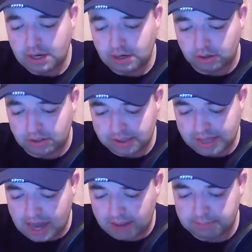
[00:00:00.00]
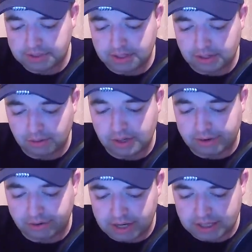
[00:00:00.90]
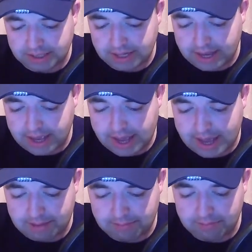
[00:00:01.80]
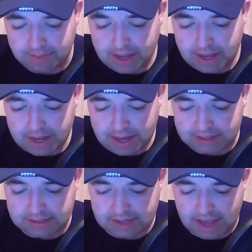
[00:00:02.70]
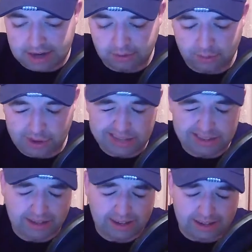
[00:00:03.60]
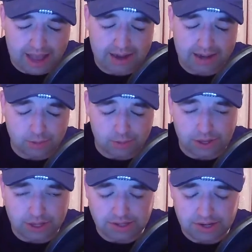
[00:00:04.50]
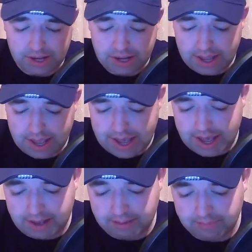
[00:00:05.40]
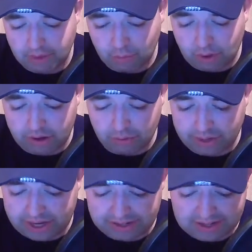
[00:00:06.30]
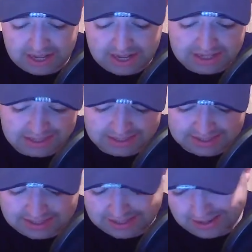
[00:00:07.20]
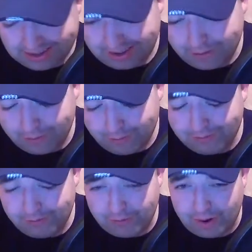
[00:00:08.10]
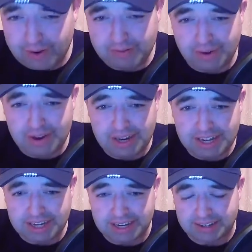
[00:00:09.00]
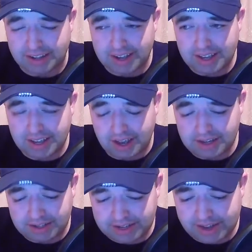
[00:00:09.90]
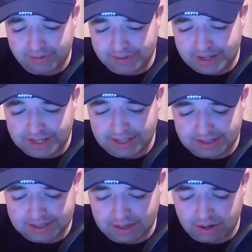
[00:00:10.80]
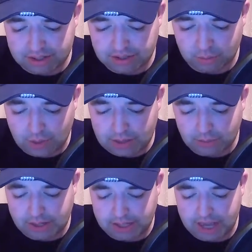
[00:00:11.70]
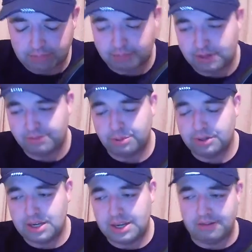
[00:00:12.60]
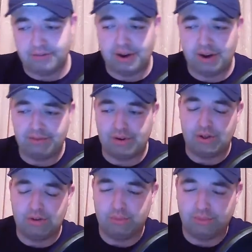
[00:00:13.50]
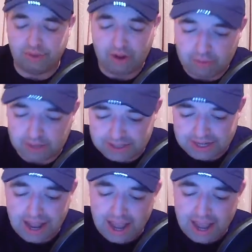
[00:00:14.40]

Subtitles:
looks absolutely crazy. It's at a weight that had a Canix Blight. 108 is very, very lenient. I definitely think this horse is well capable of putting in a very, very good performance